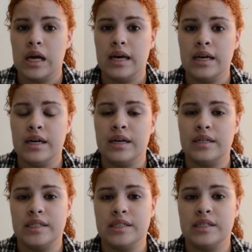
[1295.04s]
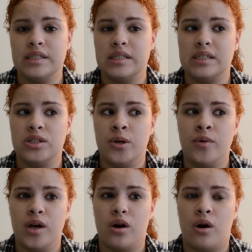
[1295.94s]
And so I
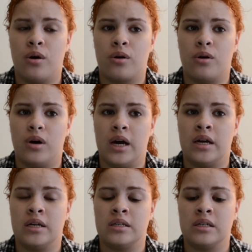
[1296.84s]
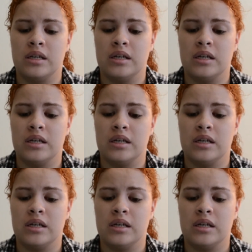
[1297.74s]
read Gone Girl, and